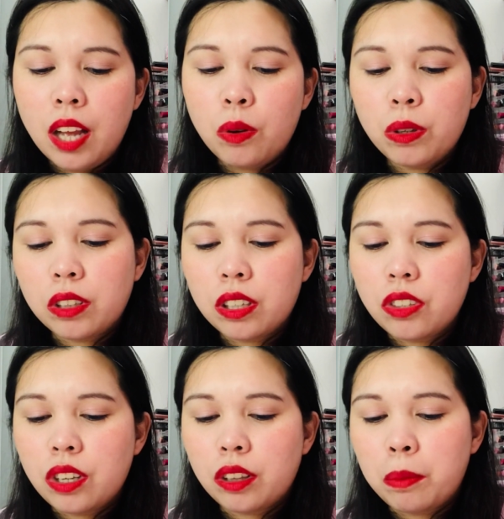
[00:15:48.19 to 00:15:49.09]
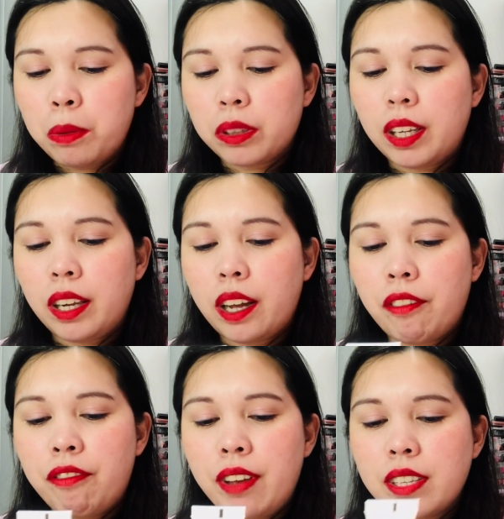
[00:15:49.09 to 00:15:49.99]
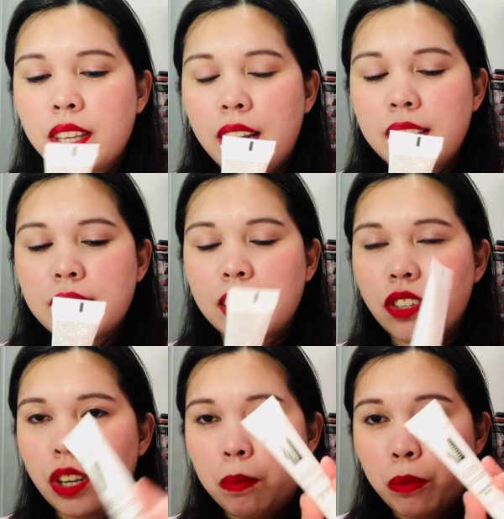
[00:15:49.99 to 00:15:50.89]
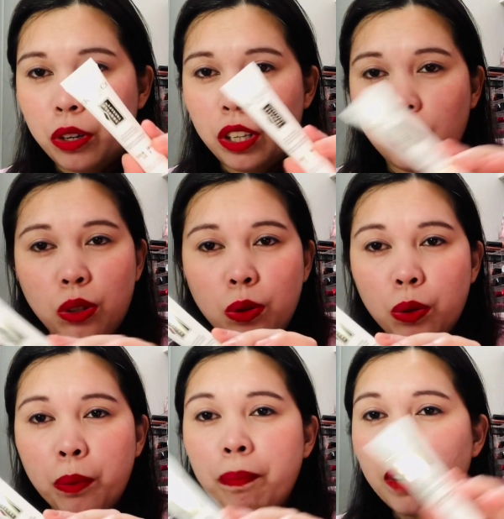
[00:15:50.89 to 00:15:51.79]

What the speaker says: Ultra Gentle Botanica Face Cleansing Gel Morning Dew.